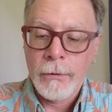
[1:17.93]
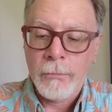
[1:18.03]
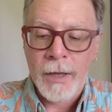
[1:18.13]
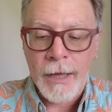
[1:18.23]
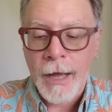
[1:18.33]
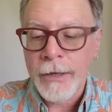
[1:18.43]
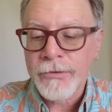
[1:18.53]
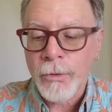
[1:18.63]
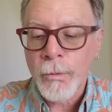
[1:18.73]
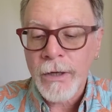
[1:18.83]
My eyes
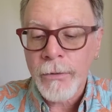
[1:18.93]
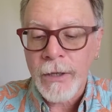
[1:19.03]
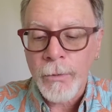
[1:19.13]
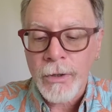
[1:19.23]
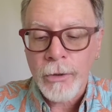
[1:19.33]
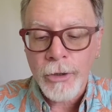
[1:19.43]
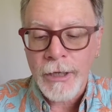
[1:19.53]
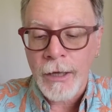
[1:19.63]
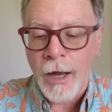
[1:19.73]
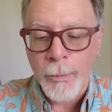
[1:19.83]
are weary with
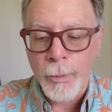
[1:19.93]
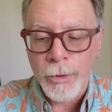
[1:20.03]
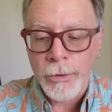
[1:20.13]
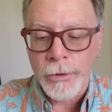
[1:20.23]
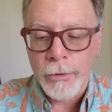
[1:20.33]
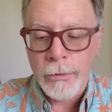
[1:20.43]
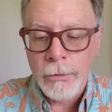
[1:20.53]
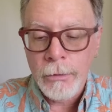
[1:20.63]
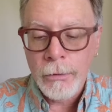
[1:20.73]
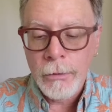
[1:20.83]
looking upward.
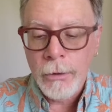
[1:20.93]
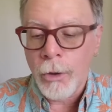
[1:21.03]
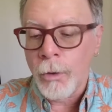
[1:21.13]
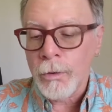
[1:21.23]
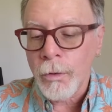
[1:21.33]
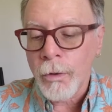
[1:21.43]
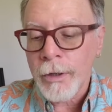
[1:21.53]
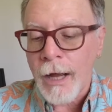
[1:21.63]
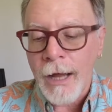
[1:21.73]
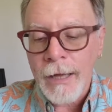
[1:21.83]
O
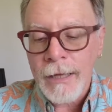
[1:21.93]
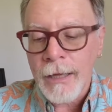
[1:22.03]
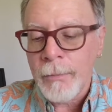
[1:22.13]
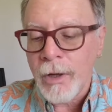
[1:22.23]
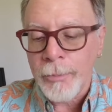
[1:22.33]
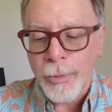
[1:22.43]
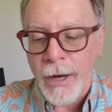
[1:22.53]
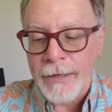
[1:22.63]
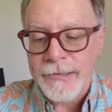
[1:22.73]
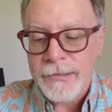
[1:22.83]
Lord, I am
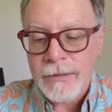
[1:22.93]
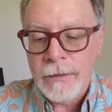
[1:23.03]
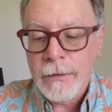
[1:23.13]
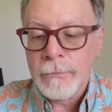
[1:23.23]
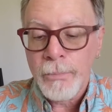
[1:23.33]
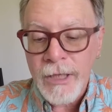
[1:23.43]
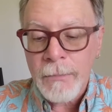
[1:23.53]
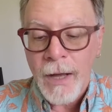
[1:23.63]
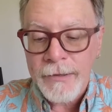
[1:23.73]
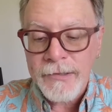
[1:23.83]
oppressed. Be
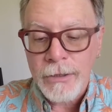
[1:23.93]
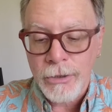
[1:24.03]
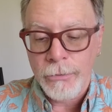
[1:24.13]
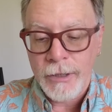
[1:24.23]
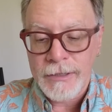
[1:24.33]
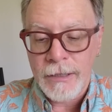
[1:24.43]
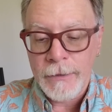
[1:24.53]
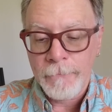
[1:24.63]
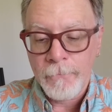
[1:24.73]
my security.